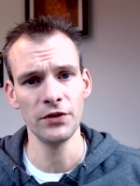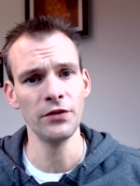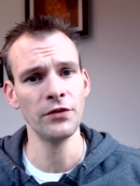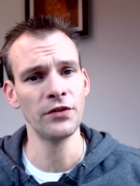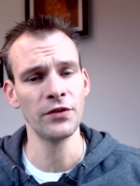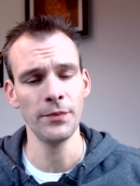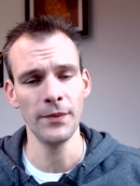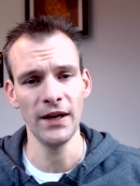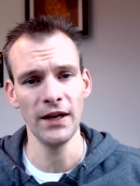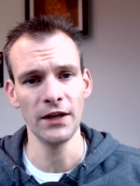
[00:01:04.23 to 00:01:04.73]

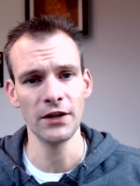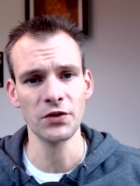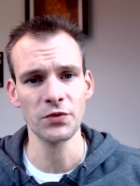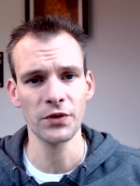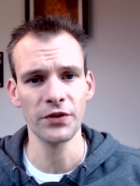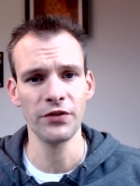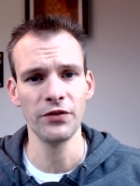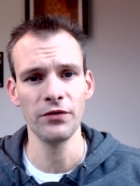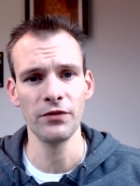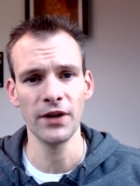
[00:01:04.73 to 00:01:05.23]
to manage
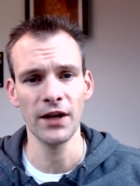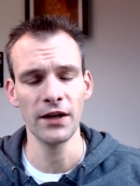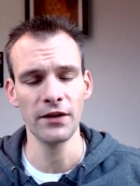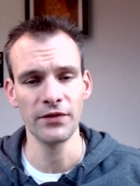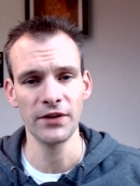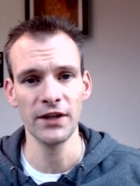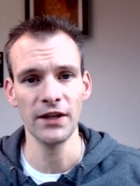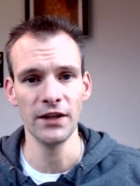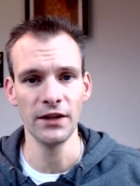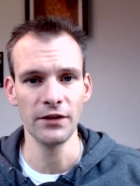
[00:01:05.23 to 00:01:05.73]
once you kind of
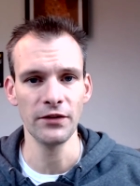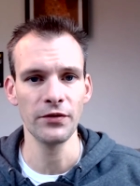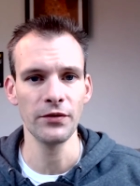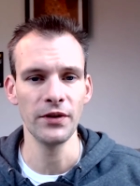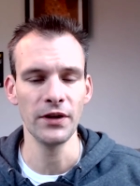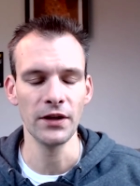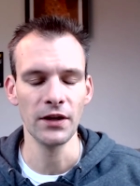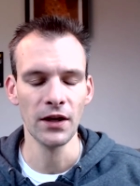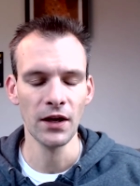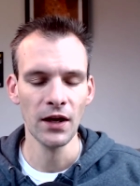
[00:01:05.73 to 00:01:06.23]
get into
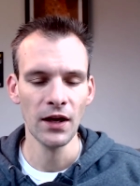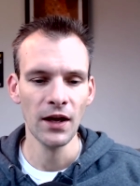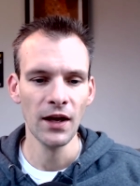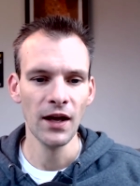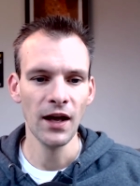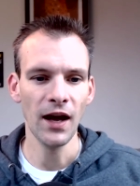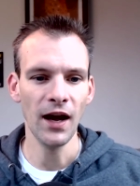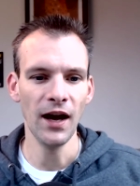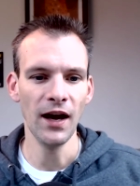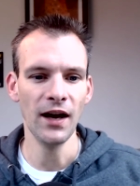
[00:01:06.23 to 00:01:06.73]
it.
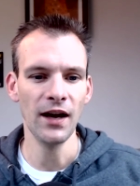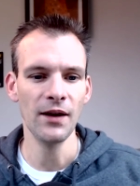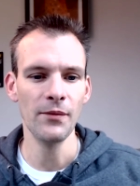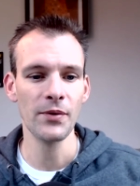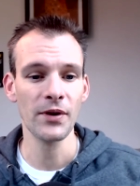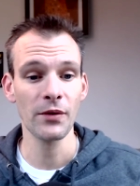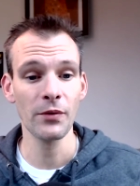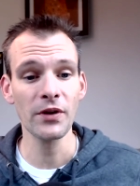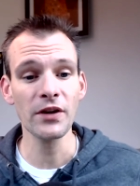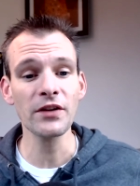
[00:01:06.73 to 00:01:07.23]
Uh,
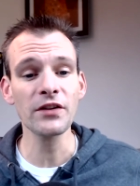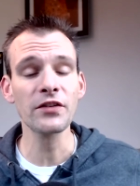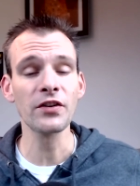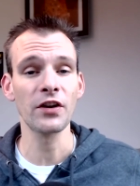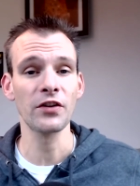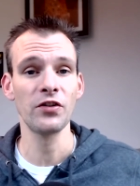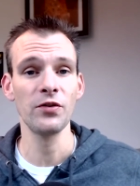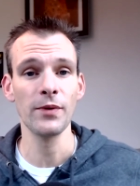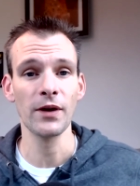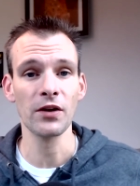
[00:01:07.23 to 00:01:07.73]
but I wanted to
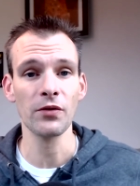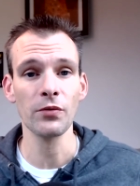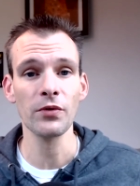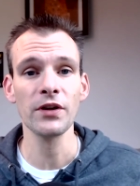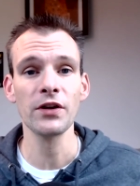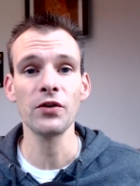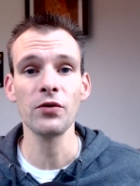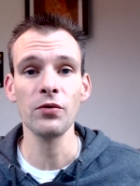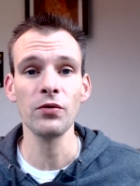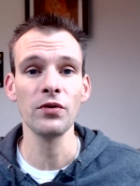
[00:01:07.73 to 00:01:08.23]
talk to you about a really
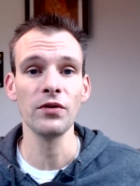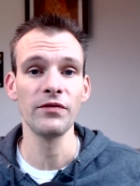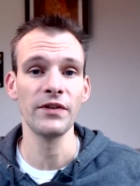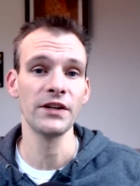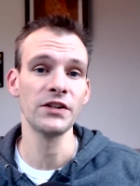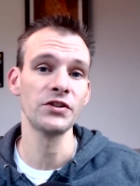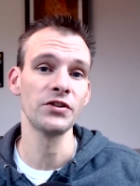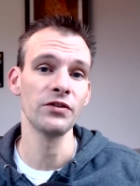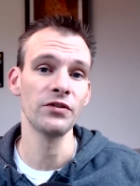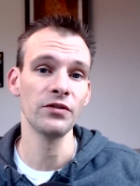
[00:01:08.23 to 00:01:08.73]
cool
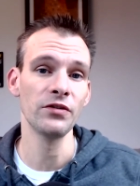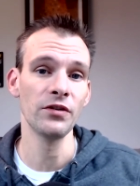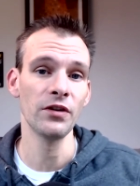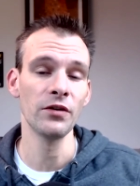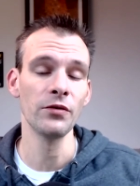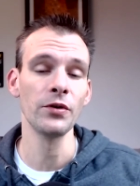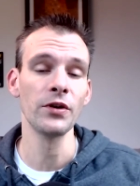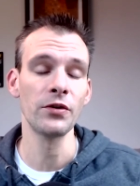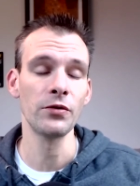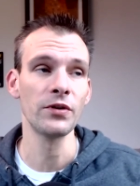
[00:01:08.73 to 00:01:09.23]
adventure, a
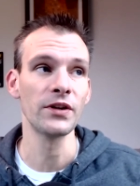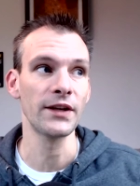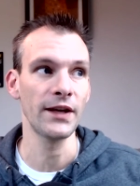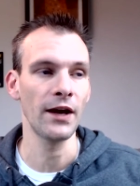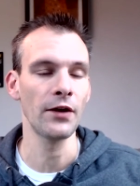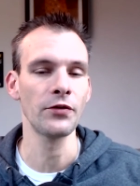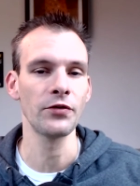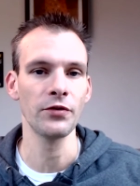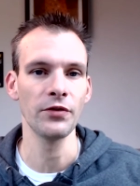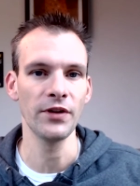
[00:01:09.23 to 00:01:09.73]
really cool
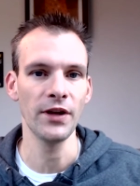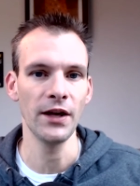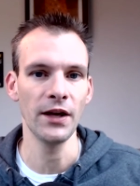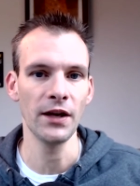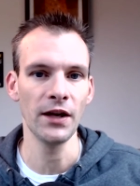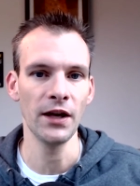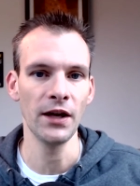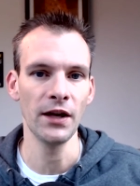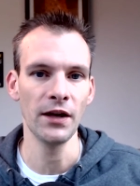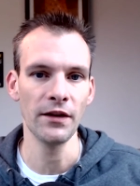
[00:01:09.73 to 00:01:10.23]
encounter that
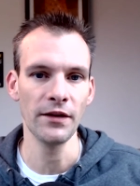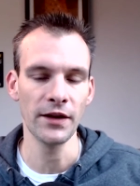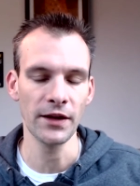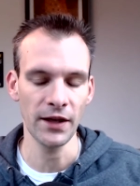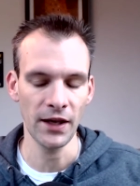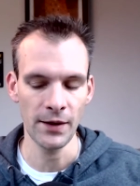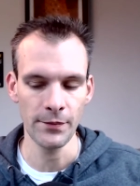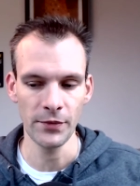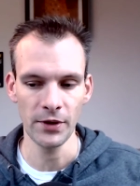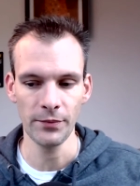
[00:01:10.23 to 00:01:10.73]
uh, that
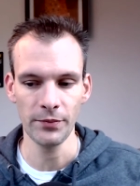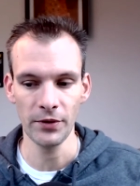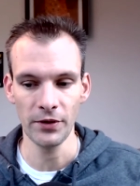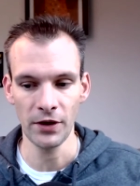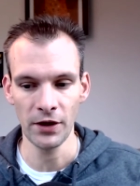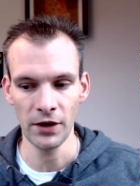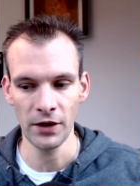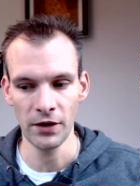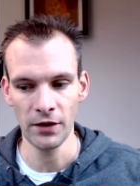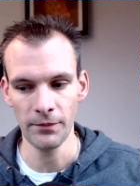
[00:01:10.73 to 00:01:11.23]
came up
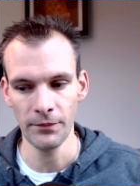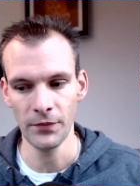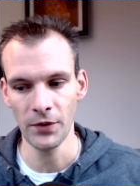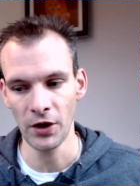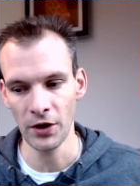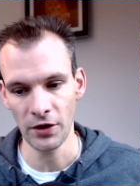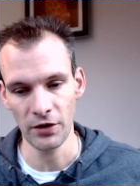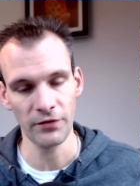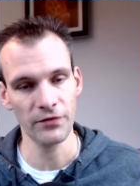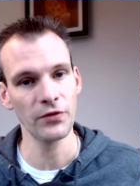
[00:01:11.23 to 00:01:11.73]
um,
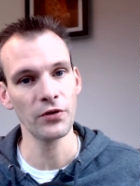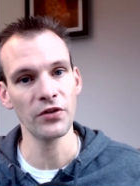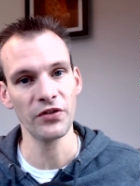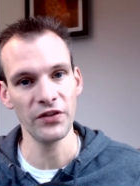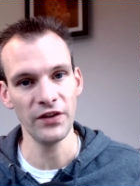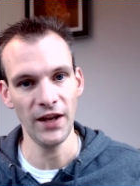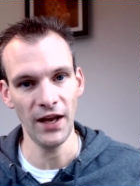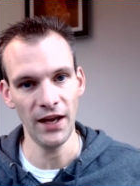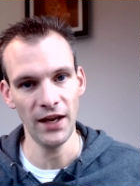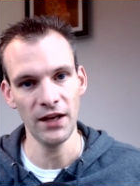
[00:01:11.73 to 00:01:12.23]
on our first
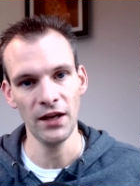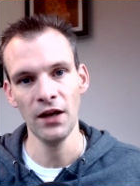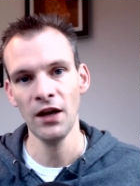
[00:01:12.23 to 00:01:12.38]
day.